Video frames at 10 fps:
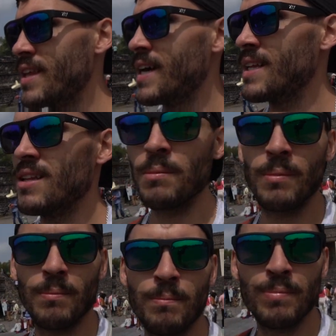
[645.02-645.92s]
that
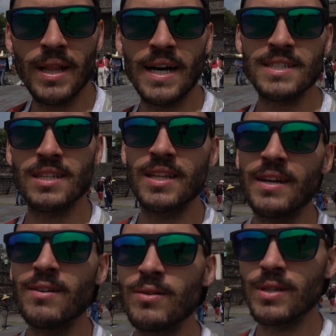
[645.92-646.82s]
plaza
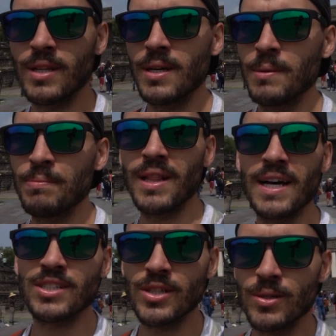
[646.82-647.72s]
there, or the
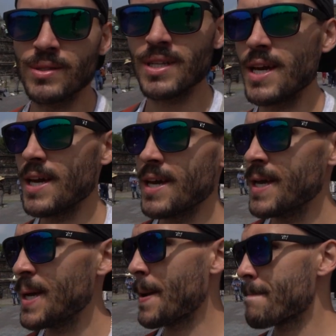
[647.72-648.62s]
Palacio
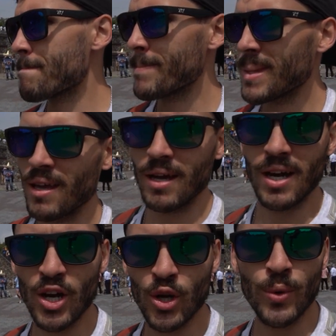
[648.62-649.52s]
de
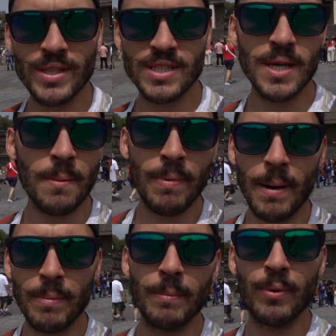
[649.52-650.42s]

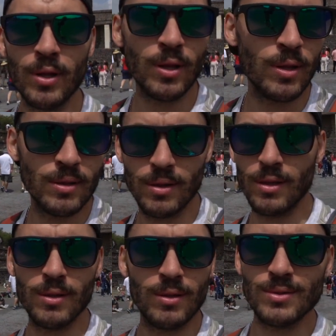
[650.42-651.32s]
Quetzalpapaloto.
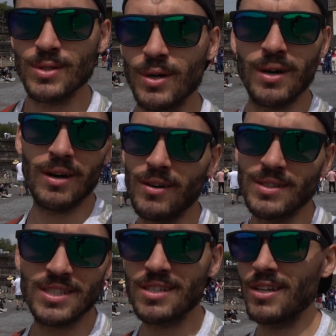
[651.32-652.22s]
Oh,
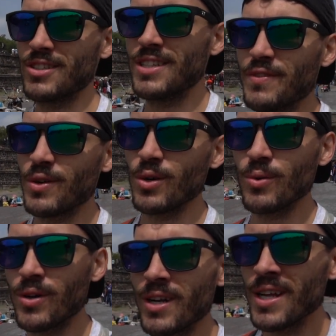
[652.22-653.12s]
it's such a difficult
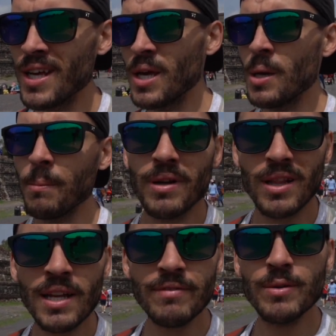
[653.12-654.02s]
word. But a
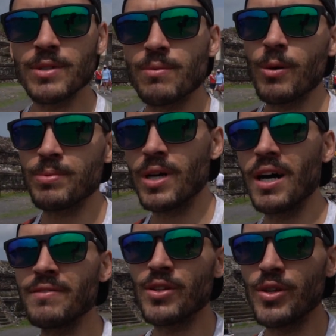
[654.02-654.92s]
lot of it was roped
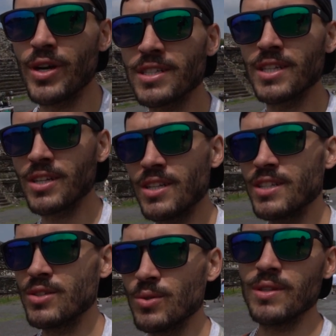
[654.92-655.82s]
off, so you actually
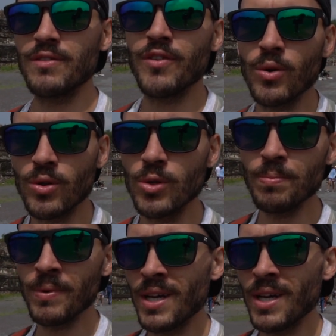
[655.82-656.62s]
couldn't do the full loop.